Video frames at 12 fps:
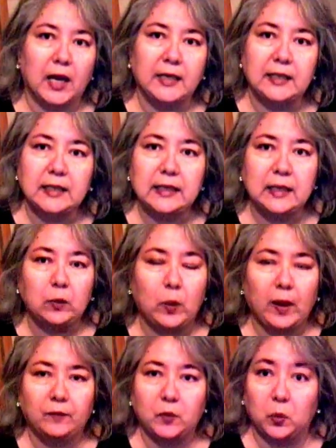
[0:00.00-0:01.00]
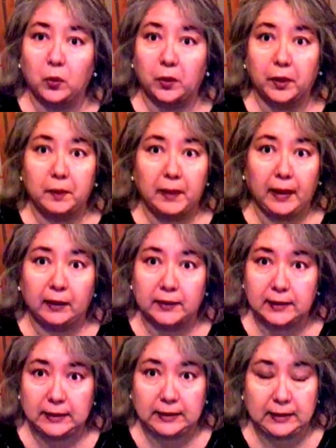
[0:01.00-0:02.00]
I didn't have to worry about
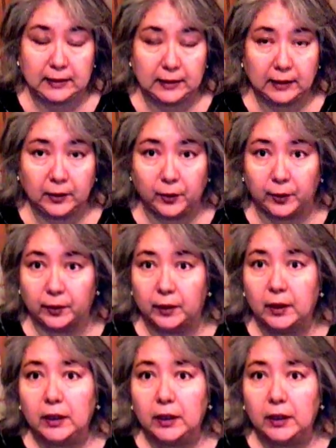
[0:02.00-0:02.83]
sneezing or